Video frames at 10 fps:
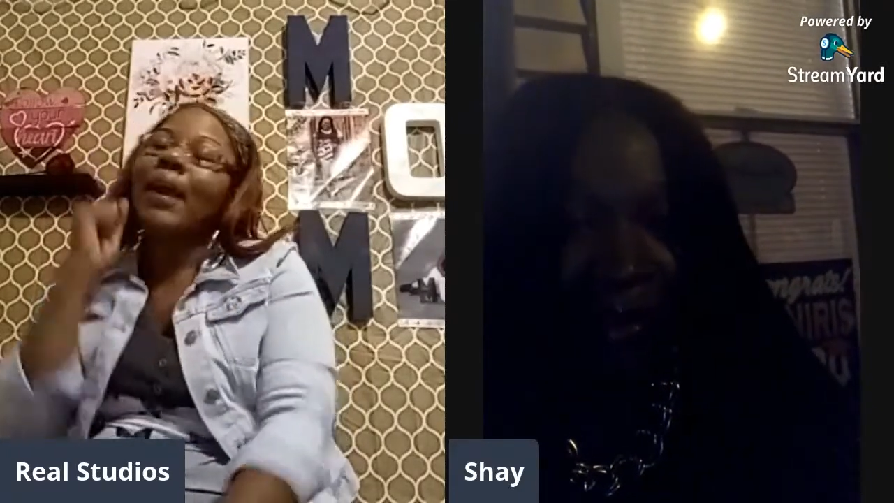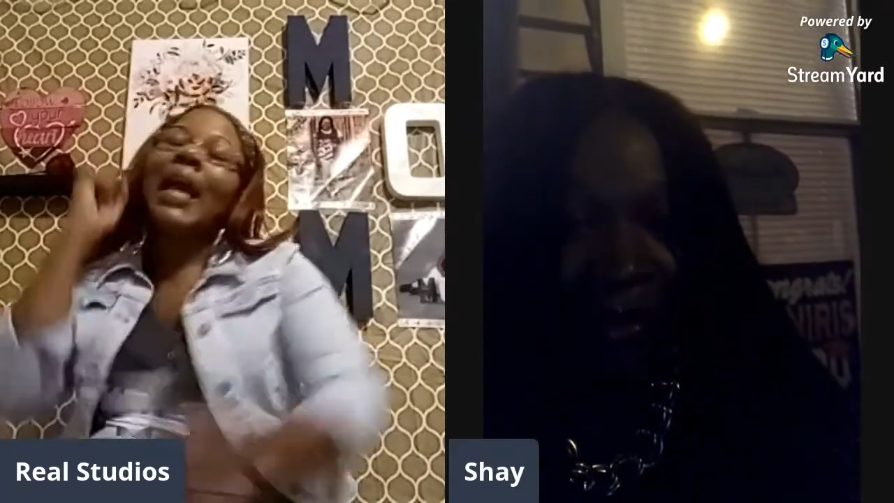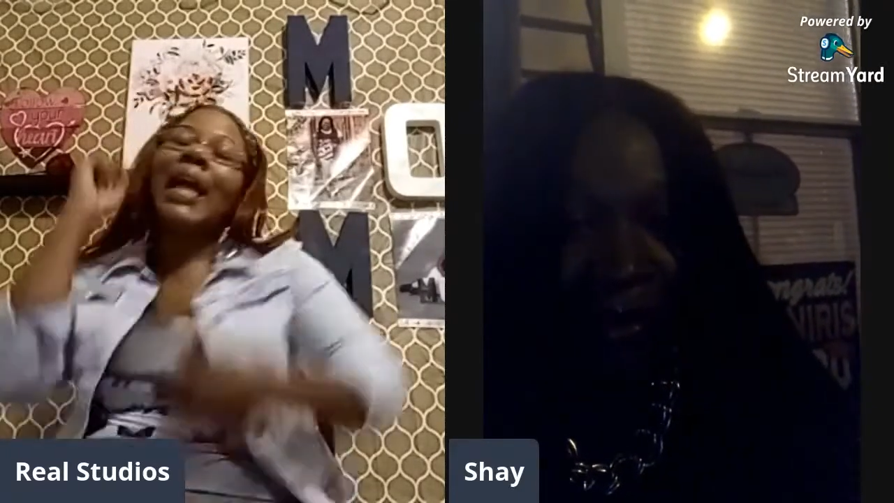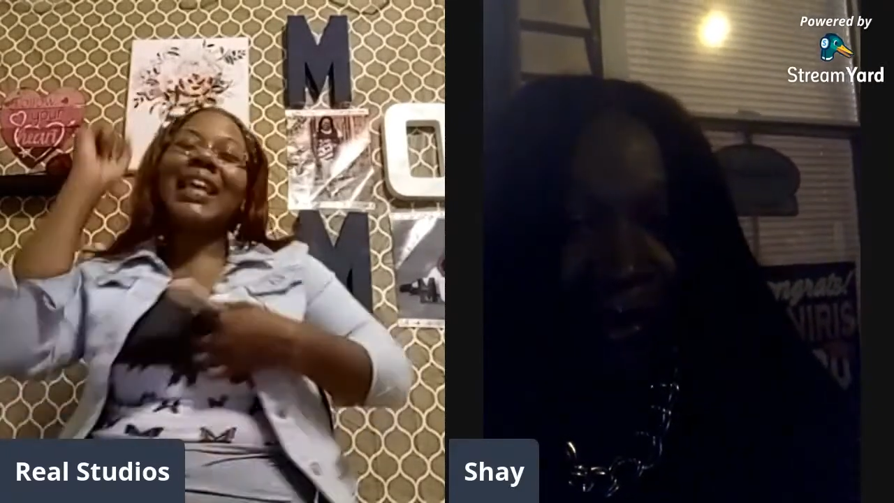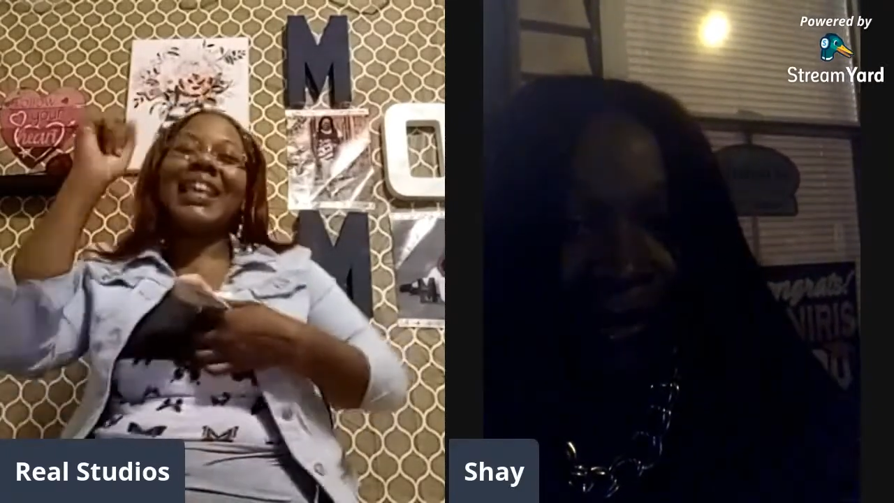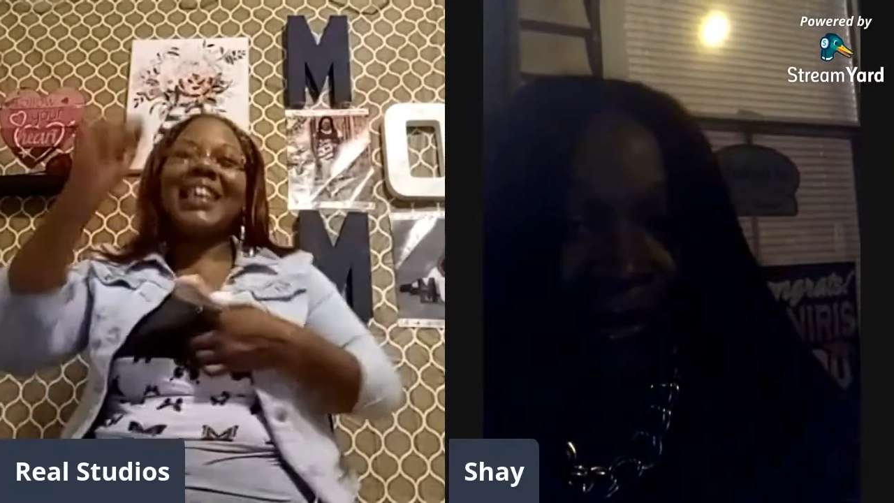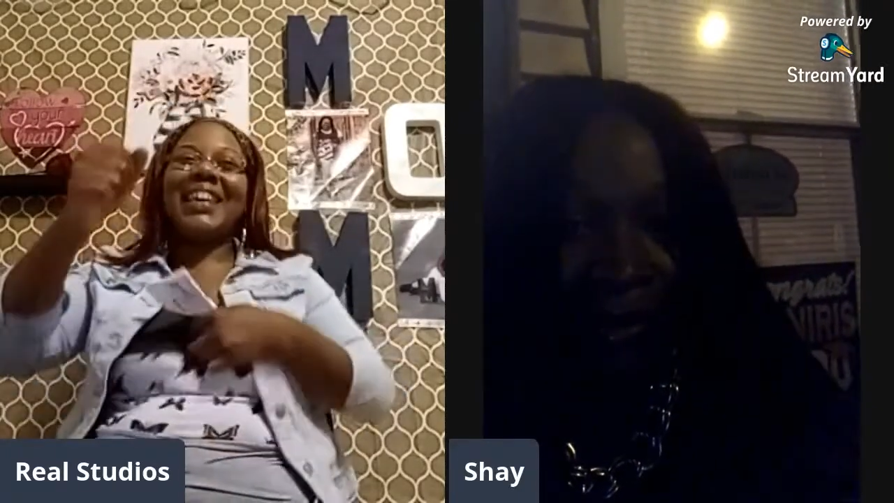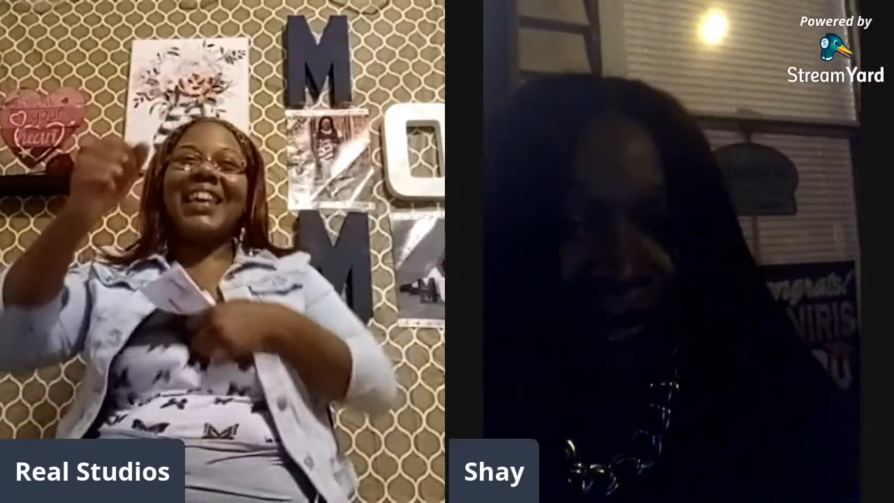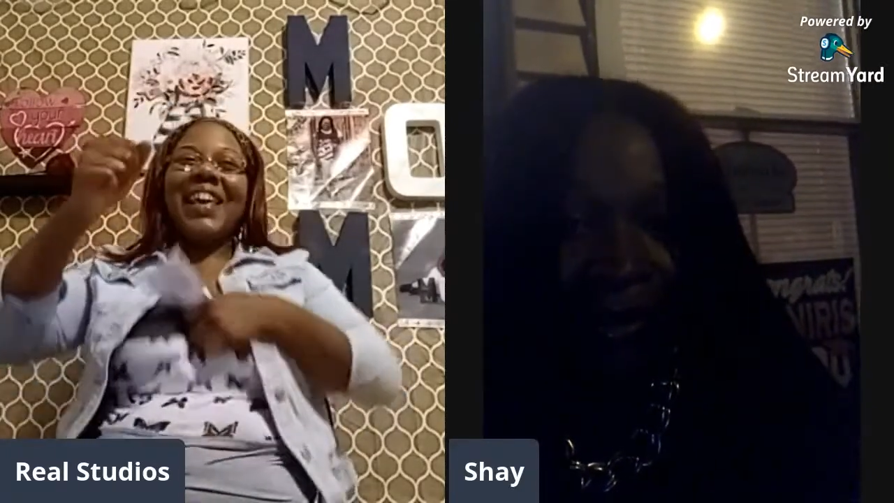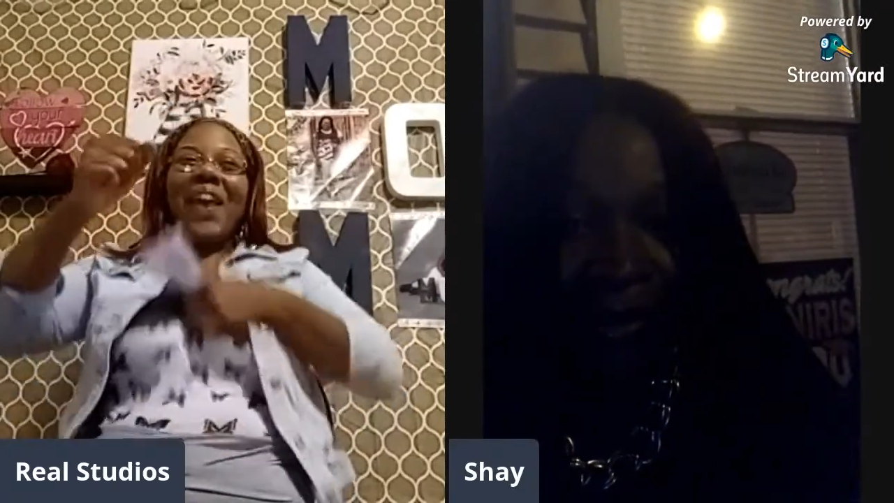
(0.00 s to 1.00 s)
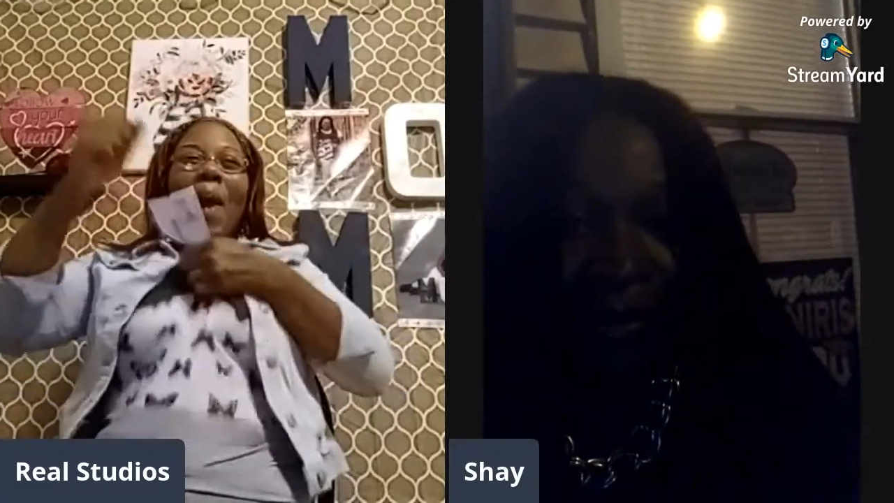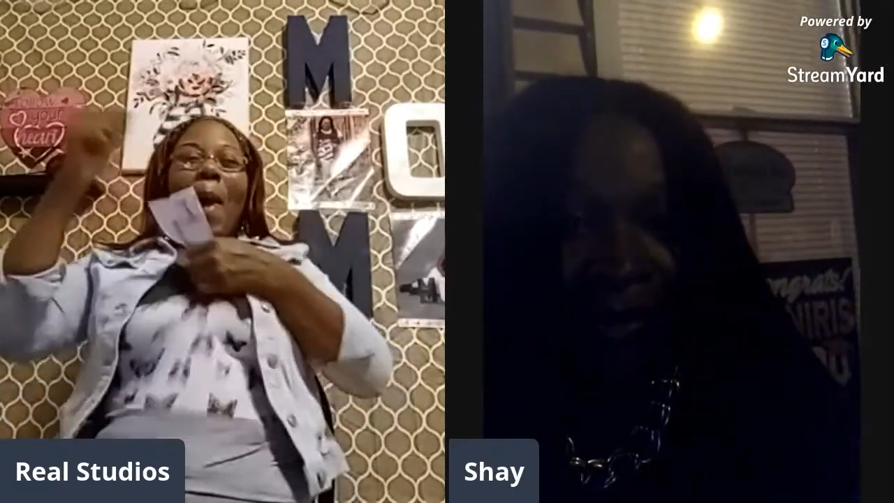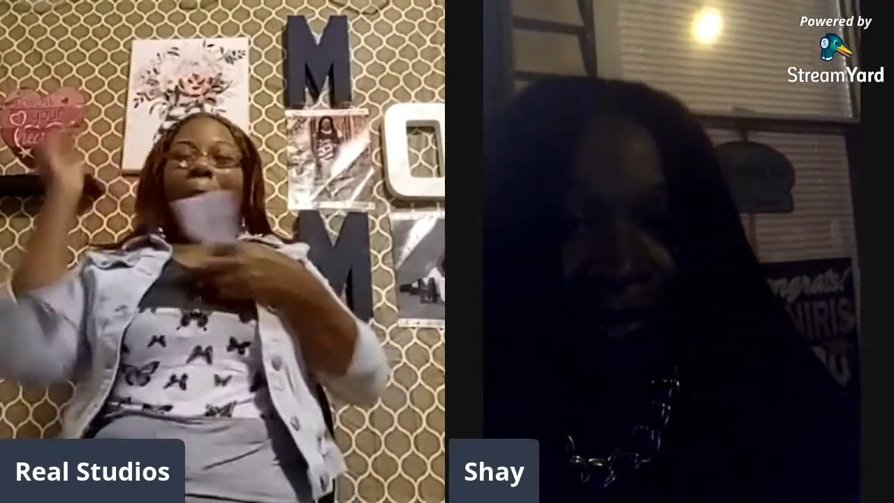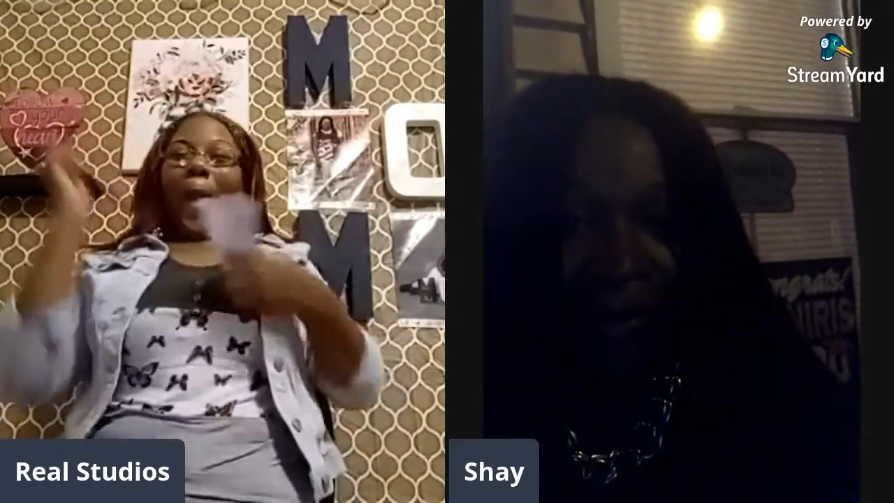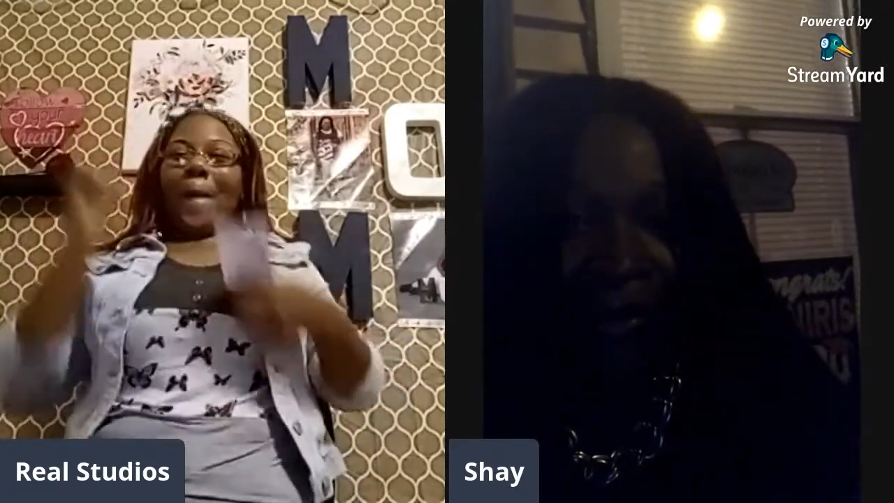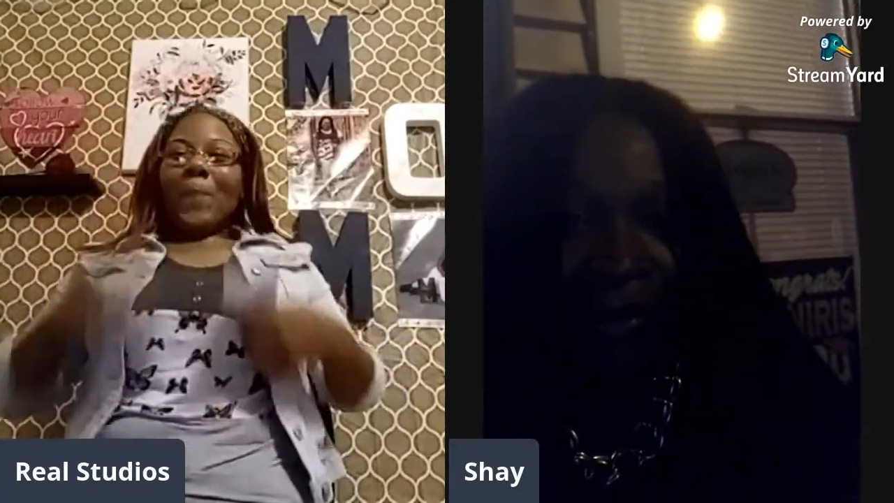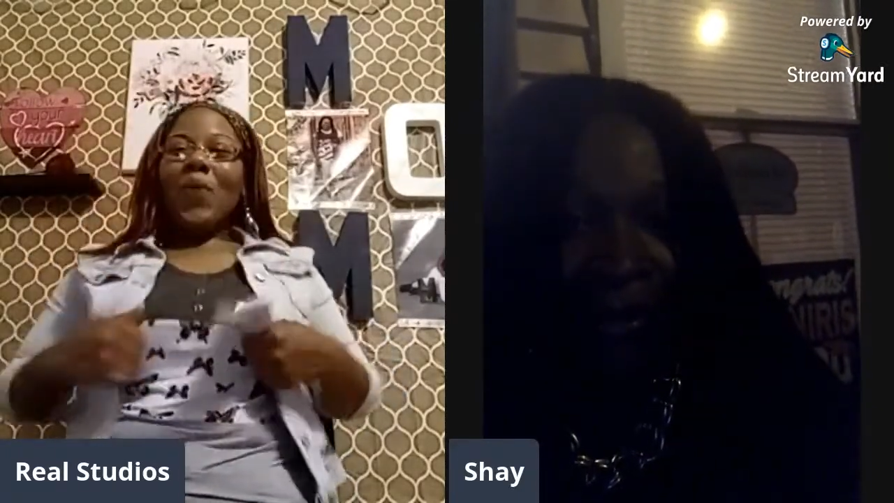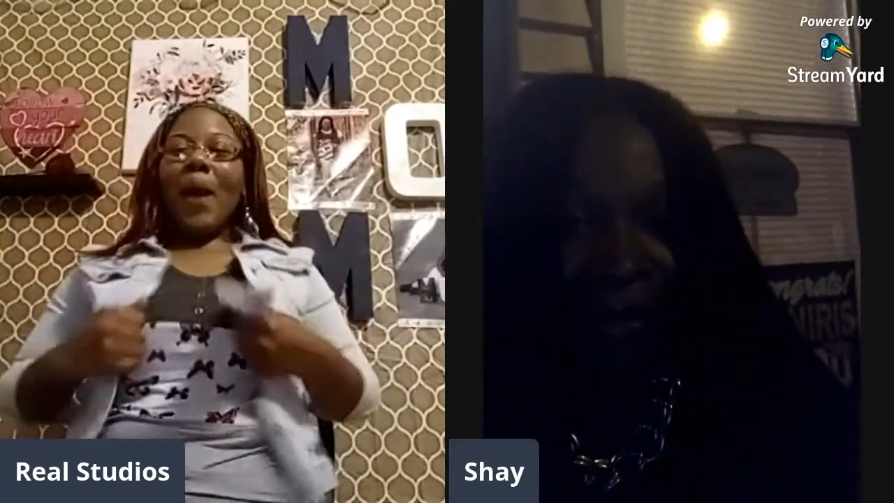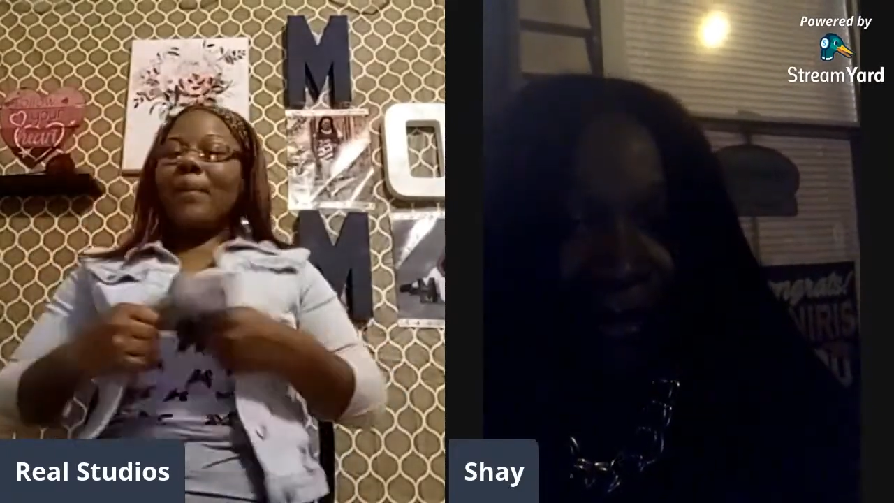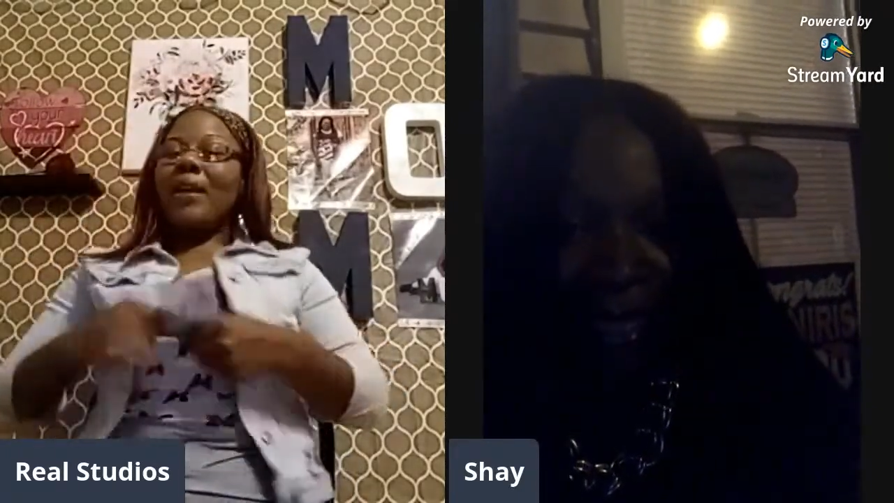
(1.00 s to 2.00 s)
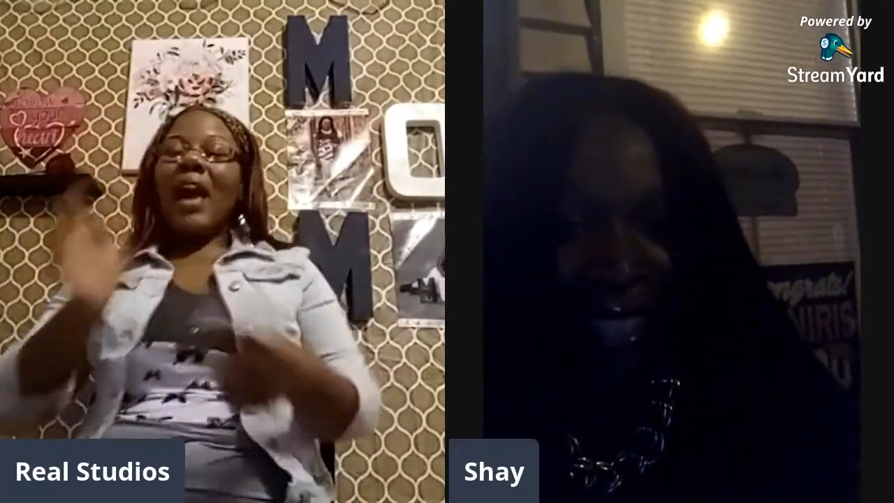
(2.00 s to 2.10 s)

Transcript: I gotta get. You know what I mean?